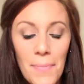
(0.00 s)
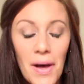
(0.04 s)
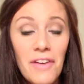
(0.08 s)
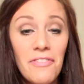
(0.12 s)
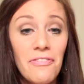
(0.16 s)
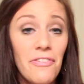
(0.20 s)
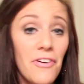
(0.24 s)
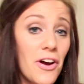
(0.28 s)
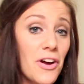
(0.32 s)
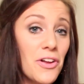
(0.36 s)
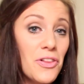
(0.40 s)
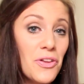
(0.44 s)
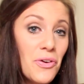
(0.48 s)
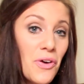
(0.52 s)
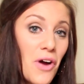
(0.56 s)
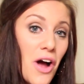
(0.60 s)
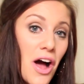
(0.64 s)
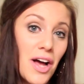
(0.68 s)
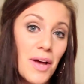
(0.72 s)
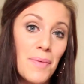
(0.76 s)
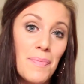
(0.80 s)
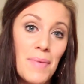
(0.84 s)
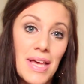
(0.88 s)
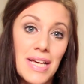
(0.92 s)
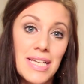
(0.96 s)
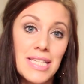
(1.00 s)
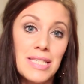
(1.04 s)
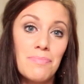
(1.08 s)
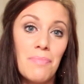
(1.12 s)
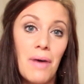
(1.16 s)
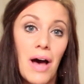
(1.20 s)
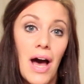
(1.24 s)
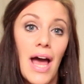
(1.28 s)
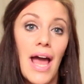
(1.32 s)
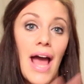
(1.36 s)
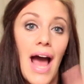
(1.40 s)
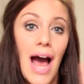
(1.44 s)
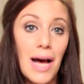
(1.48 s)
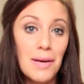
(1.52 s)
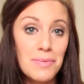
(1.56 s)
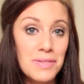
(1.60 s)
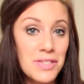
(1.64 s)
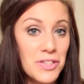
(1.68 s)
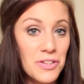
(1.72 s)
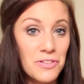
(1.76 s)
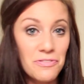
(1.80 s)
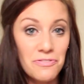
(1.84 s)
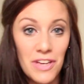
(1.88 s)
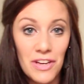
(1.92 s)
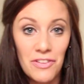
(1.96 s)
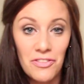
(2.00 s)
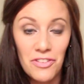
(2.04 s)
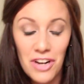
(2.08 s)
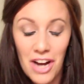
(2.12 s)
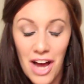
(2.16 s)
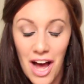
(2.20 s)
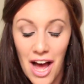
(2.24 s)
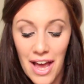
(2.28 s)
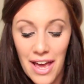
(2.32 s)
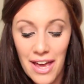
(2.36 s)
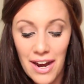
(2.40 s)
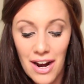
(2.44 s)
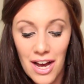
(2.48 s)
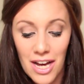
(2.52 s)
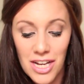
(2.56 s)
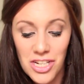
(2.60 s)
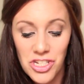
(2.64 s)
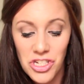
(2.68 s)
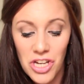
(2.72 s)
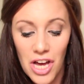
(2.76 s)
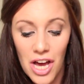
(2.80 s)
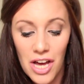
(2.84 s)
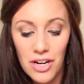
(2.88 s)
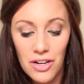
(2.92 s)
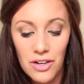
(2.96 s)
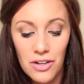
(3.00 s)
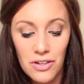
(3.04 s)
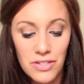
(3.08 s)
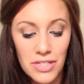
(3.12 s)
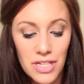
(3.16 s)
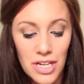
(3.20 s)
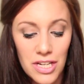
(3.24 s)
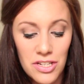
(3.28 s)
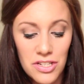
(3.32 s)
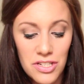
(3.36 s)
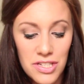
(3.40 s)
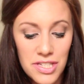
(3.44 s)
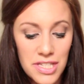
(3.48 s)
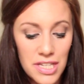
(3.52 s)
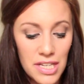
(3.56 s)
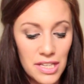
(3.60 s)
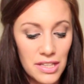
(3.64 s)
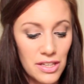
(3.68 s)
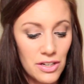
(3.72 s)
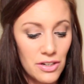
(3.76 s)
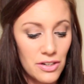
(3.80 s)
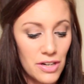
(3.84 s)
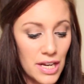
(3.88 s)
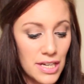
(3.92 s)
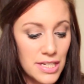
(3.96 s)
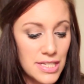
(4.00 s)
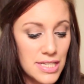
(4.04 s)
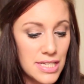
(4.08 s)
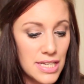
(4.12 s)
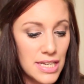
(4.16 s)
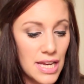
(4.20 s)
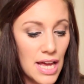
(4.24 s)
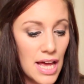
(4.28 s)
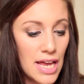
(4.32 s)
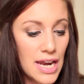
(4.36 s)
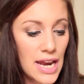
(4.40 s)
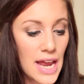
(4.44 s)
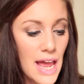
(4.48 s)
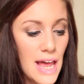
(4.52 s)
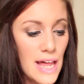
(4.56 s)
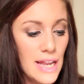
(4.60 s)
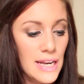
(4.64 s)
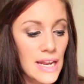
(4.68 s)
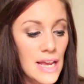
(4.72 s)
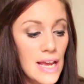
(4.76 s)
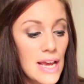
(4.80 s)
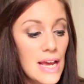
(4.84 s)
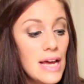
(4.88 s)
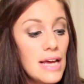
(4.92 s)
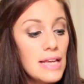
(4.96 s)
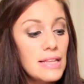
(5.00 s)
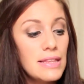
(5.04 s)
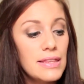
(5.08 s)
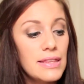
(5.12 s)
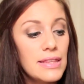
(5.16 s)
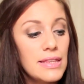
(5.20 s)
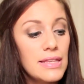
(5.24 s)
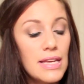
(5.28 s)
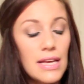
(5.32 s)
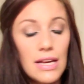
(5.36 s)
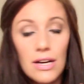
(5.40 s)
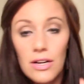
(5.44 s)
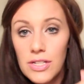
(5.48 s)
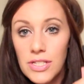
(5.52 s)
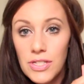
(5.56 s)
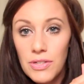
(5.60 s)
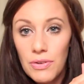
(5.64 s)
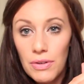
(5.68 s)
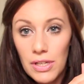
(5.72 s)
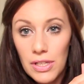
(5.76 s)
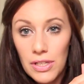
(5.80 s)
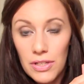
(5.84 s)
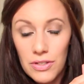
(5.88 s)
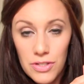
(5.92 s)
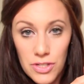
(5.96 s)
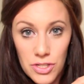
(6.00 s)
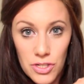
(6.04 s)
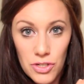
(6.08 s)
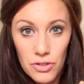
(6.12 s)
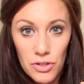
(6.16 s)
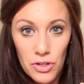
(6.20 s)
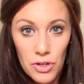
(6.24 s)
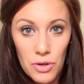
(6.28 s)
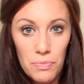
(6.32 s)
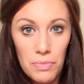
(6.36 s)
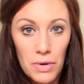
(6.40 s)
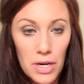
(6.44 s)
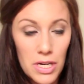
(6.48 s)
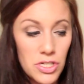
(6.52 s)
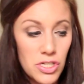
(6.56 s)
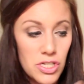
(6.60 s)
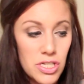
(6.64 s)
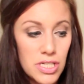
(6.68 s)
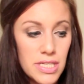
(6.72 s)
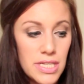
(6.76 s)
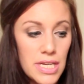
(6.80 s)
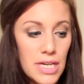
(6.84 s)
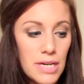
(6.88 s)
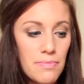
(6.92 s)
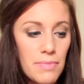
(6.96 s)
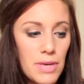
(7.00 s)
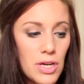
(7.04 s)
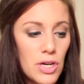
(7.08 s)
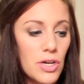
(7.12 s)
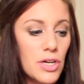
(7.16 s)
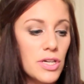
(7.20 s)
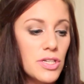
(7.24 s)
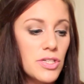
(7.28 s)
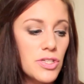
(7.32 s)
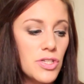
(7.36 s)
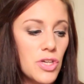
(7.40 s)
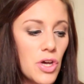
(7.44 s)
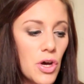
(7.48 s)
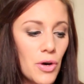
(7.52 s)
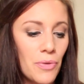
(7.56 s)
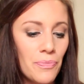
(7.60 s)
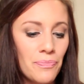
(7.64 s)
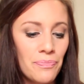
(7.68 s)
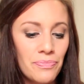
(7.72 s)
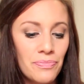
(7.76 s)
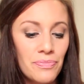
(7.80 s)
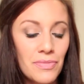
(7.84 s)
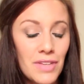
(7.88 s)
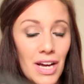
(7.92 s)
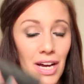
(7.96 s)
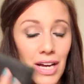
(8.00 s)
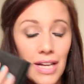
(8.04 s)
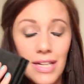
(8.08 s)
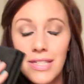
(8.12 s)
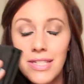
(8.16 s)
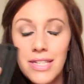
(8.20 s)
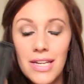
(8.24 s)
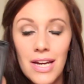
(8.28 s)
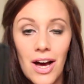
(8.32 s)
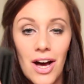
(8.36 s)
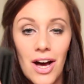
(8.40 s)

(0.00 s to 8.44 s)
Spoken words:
By far, Lorac makes my absolute favorite high-end eyeshadows. I just think they're next to none. And it also includes 2 little brushes and a mirror, so it's an